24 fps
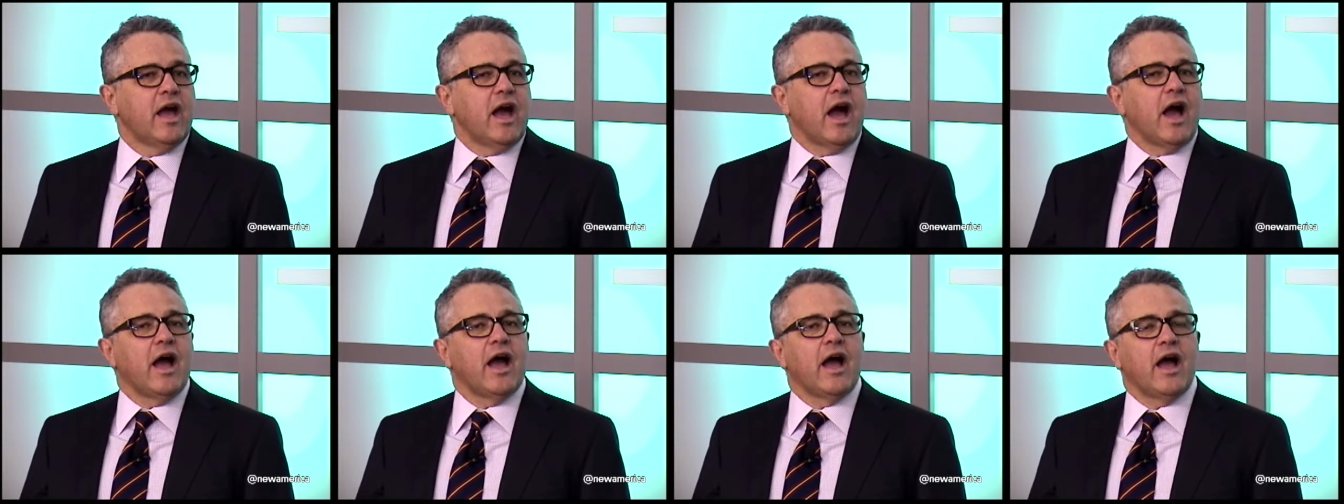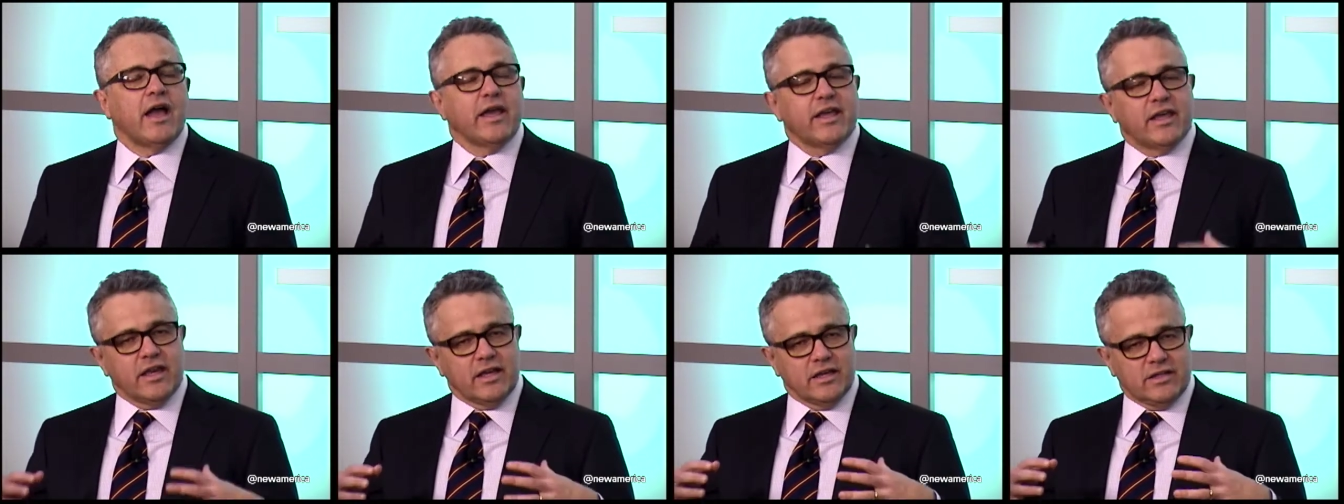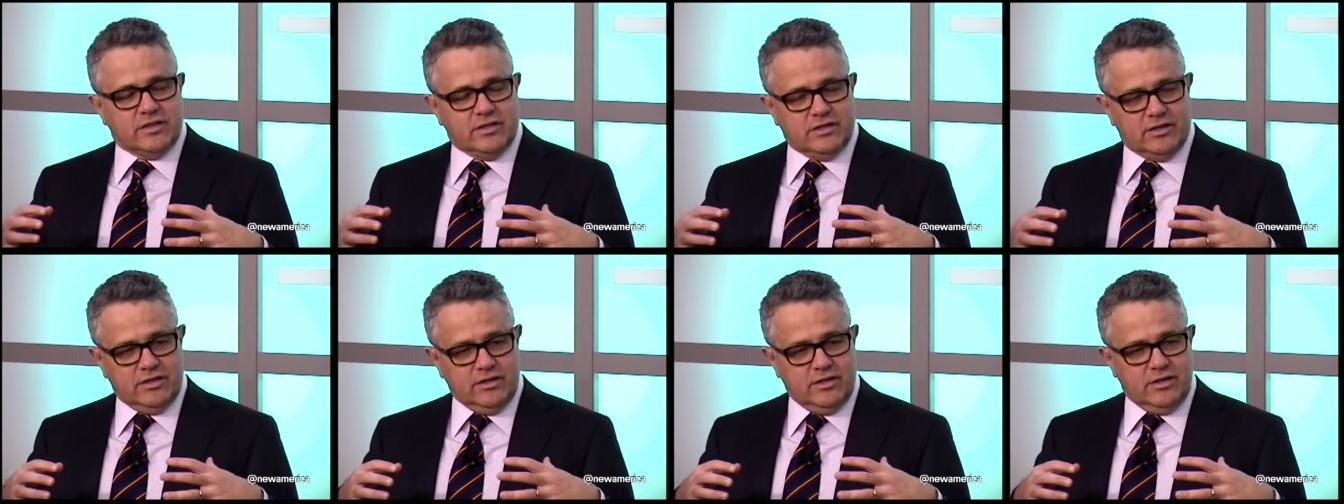I
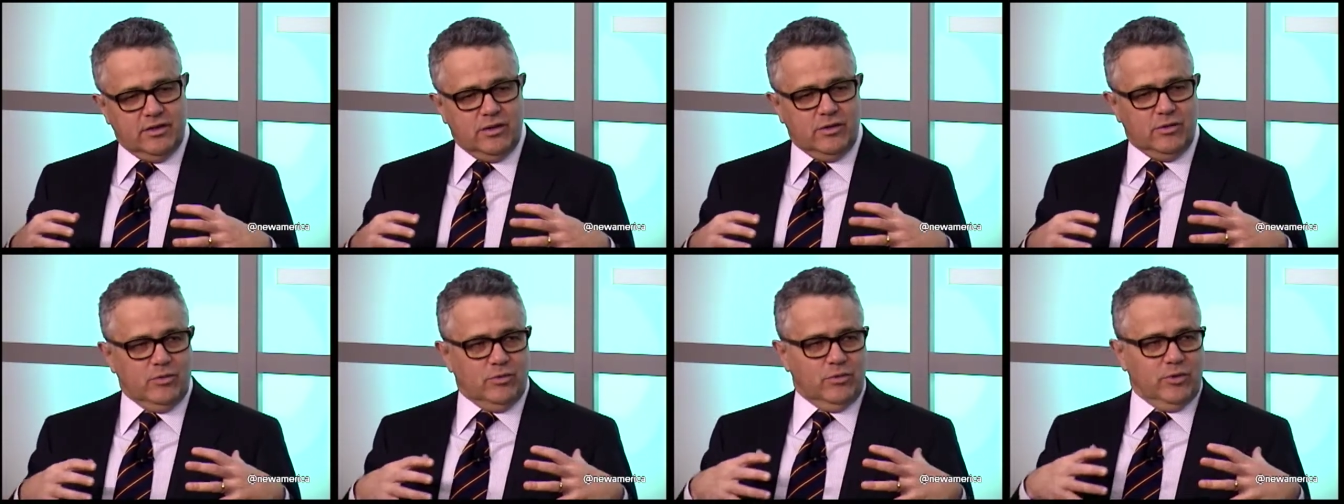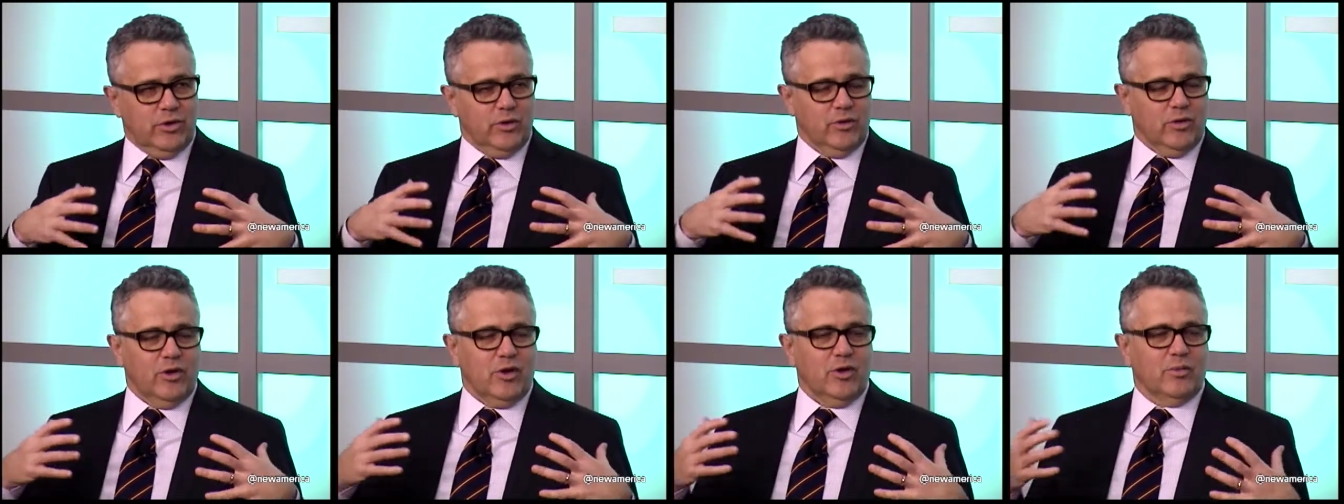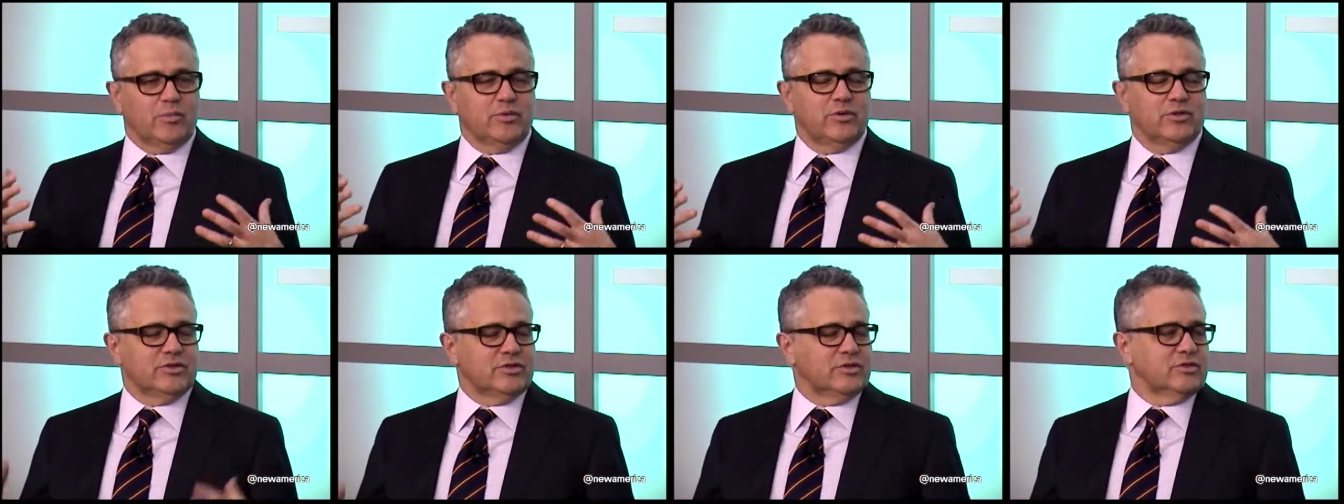guess, you know, we are all
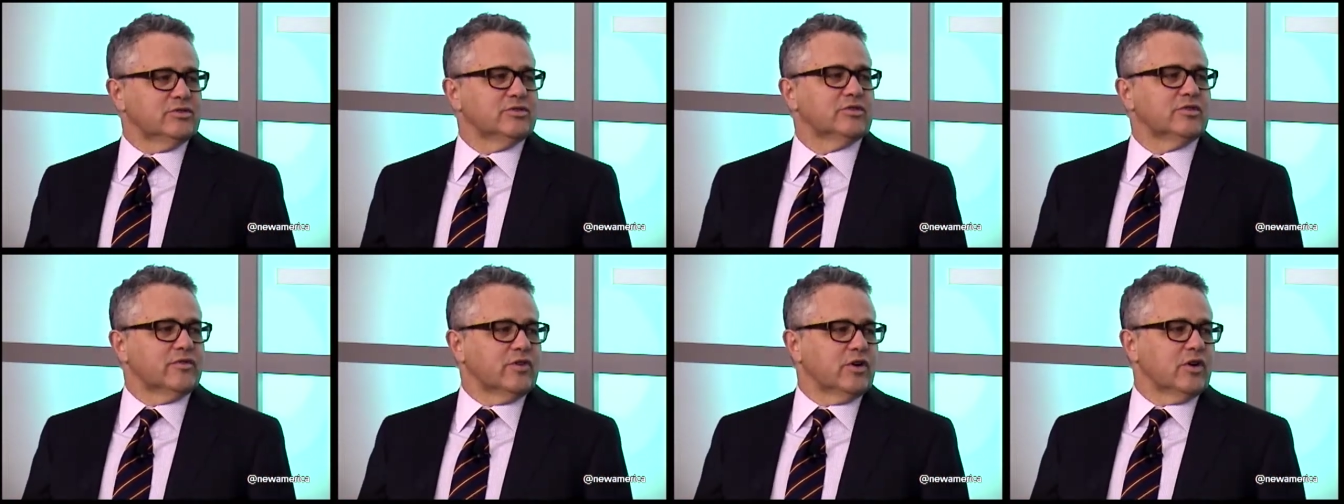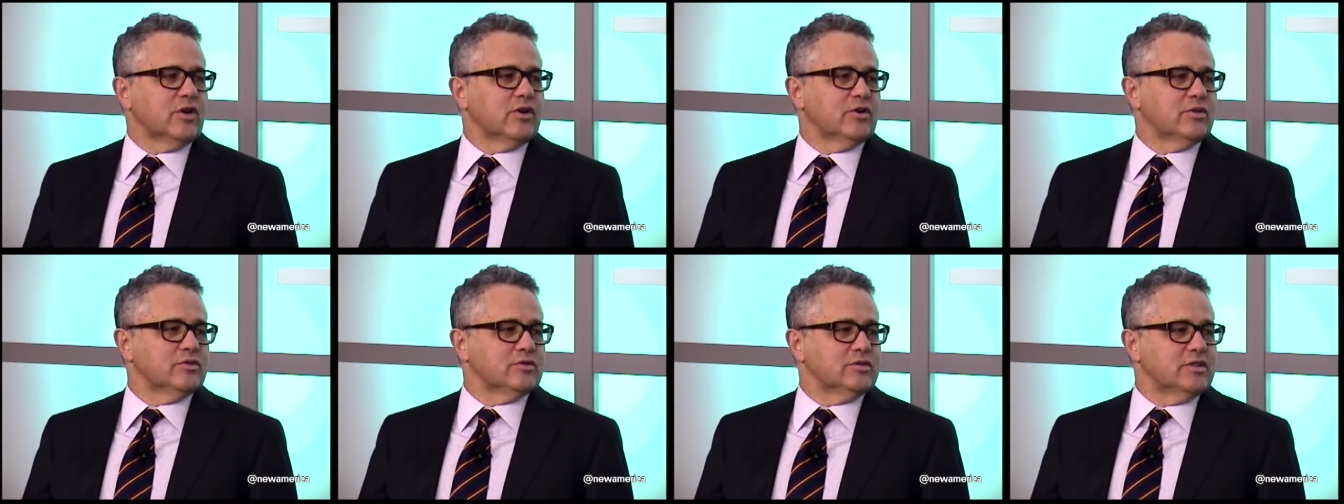prisoners of our own